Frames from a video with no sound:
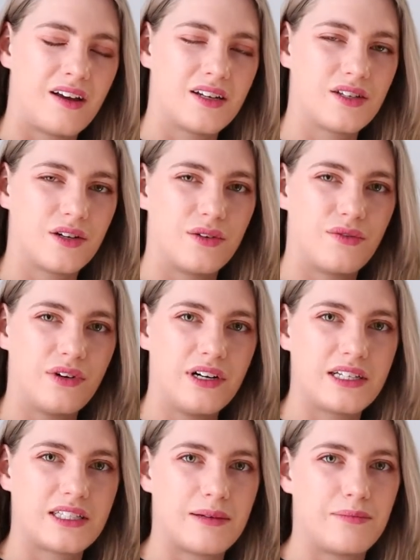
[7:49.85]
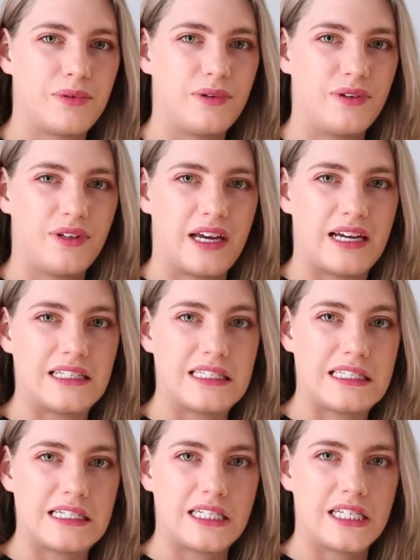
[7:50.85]
So for example,
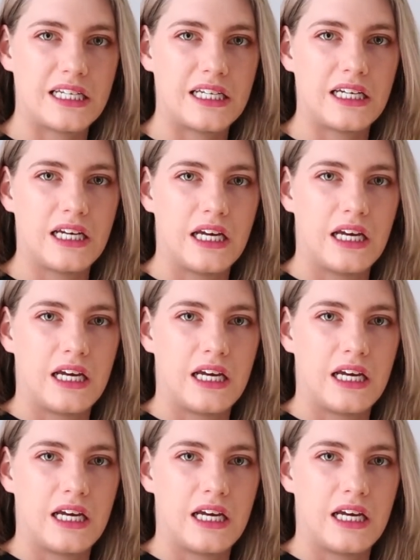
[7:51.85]
NCT